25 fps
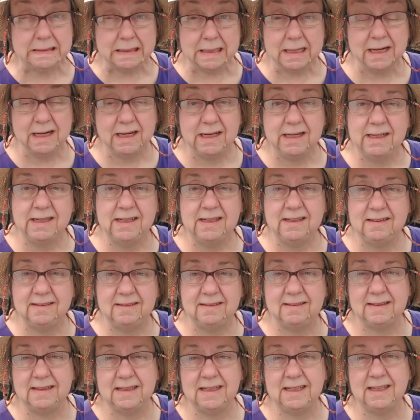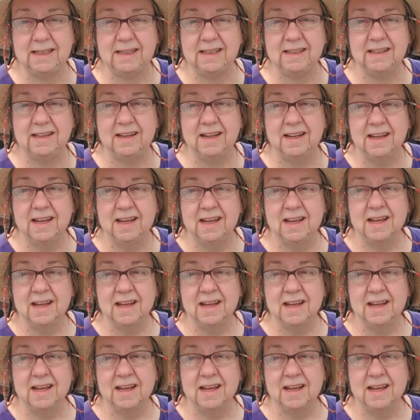tiny seed,